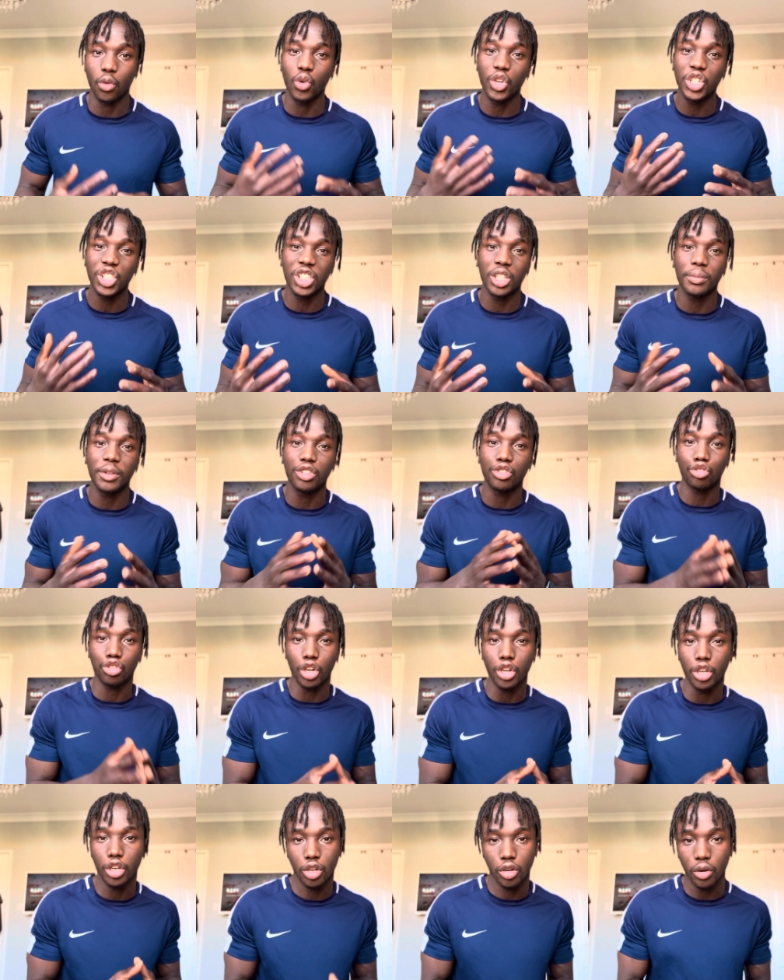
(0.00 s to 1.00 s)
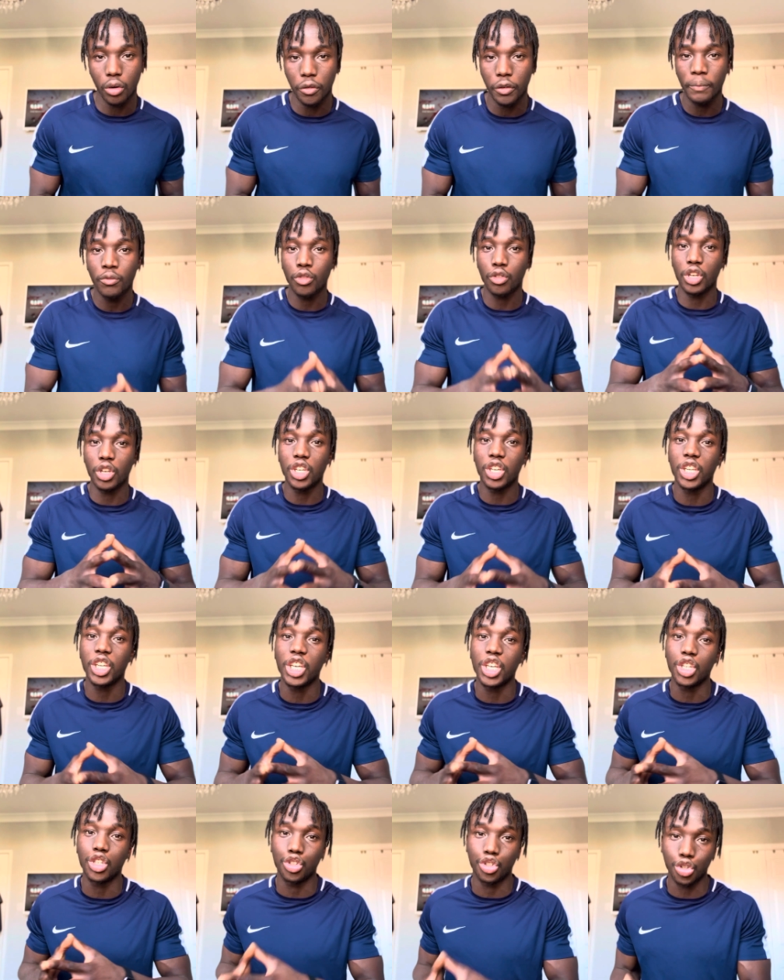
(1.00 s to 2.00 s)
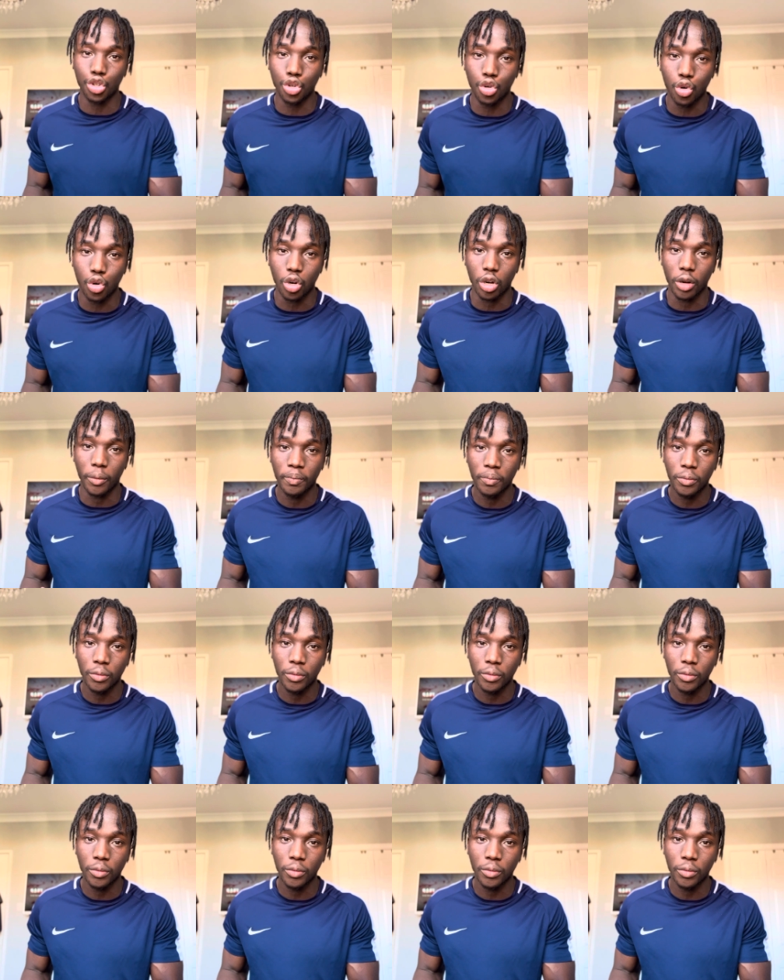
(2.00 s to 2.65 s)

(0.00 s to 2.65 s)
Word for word: Wish to be strong enough so you can endure